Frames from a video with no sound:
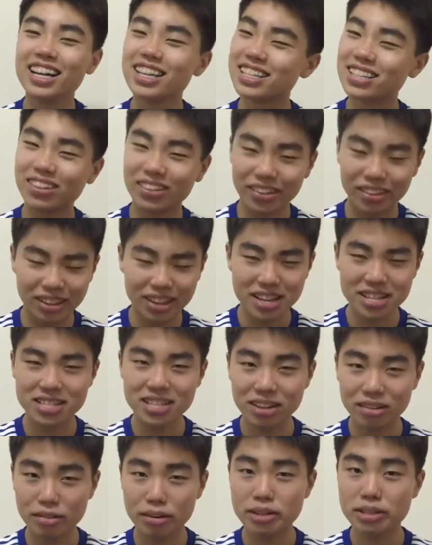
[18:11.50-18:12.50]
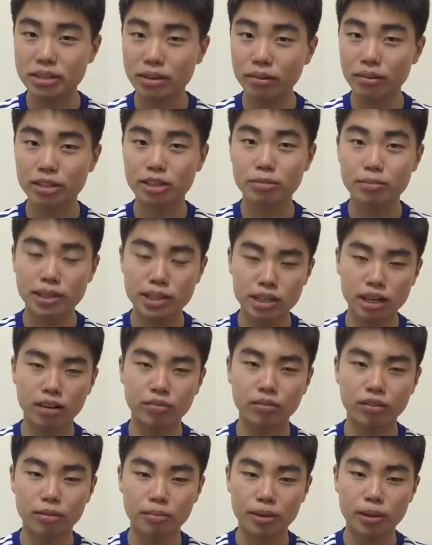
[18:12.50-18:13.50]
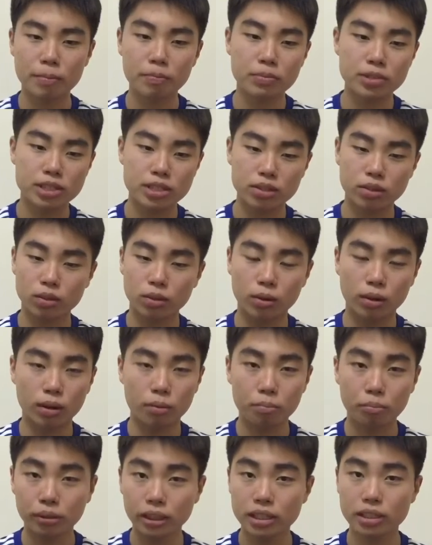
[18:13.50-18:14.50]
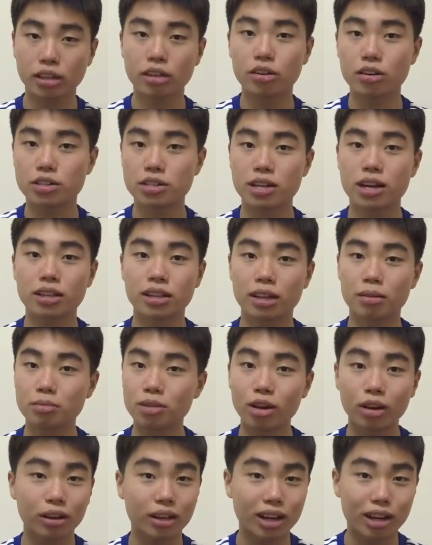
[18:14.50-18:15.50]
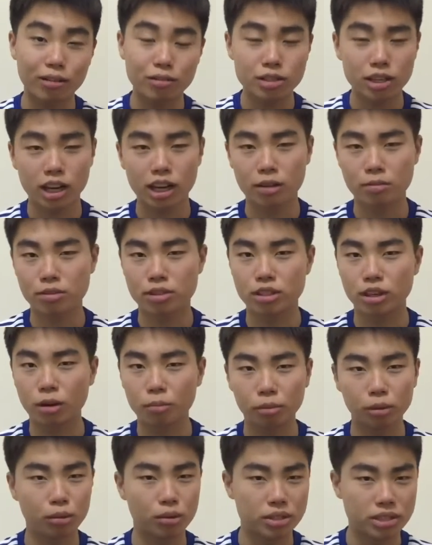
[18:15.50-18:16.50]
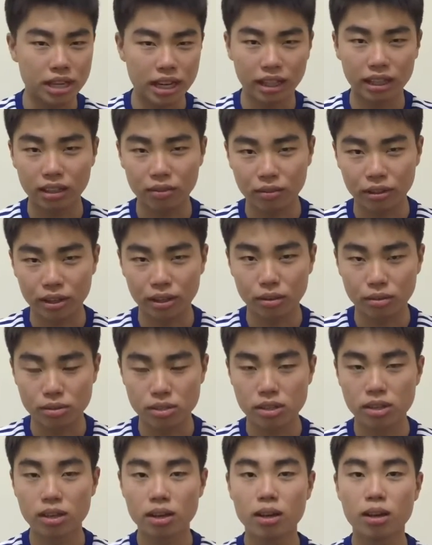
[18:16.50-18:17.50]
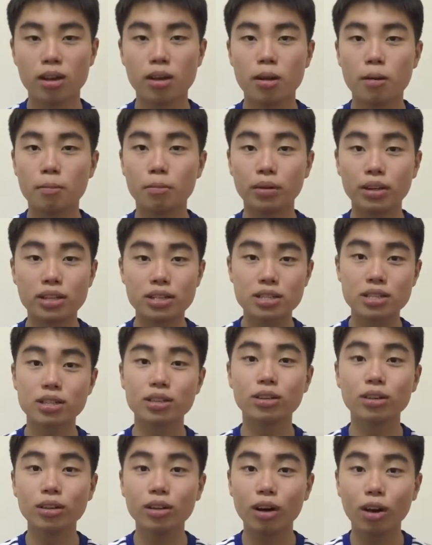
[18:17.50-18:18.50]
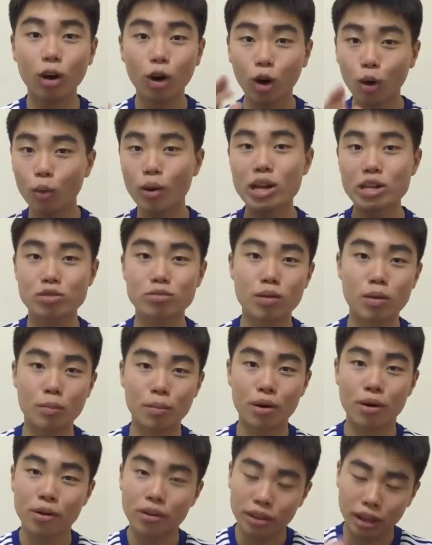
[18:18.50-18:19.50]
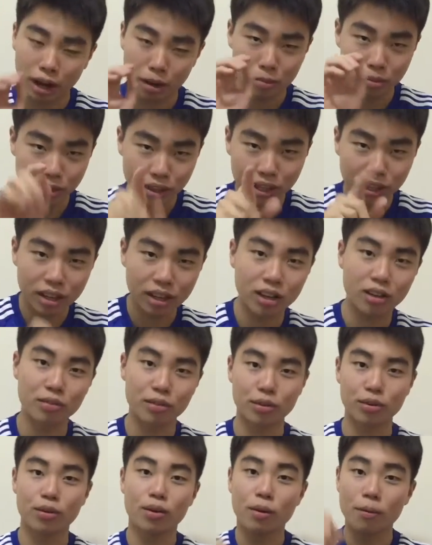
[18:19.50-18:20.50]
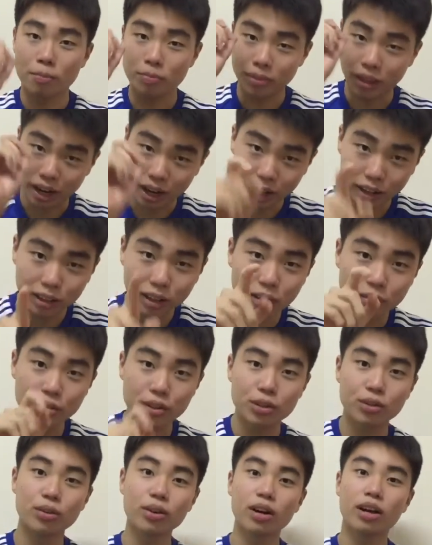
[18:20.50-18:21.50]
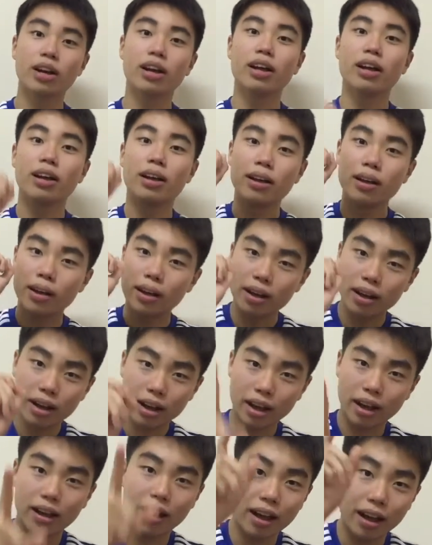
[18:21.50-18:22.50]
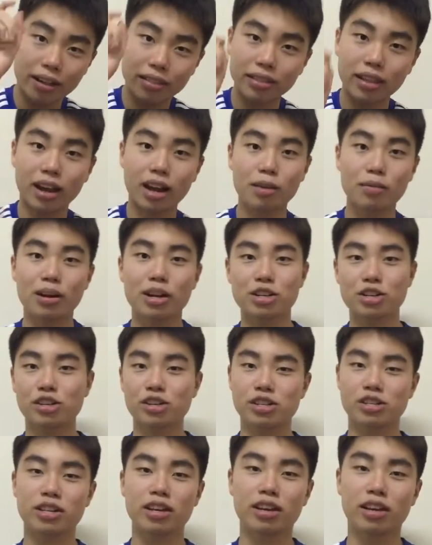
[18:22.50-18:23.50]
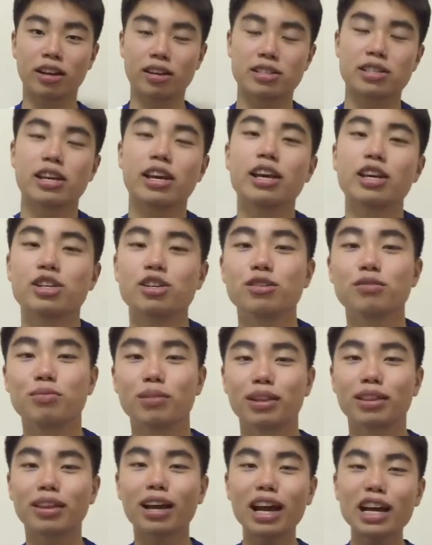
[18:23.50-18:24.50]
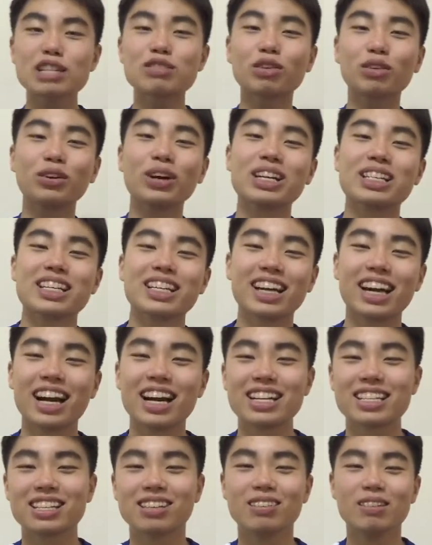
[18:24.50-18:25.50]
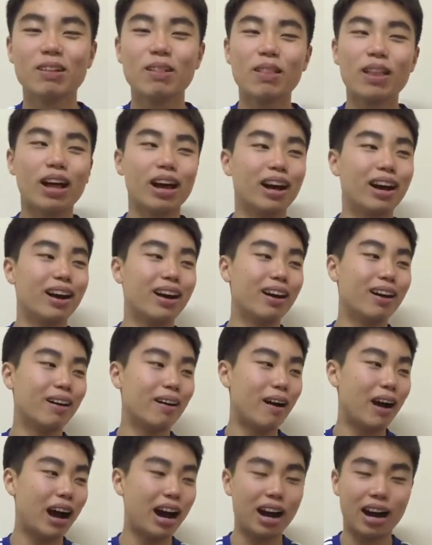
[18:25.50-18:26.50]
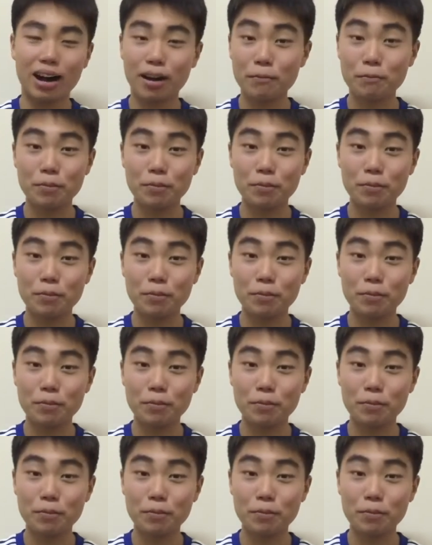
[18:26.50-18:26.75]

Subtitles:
So yeah, this year is going to be tough on me. So please understand that I'm not going to have time to upload daily videos. But still, always remember that I'm thinking of you, that I love you, and that I'm actually just kidding because I hate you. But thanks for watching, guys. I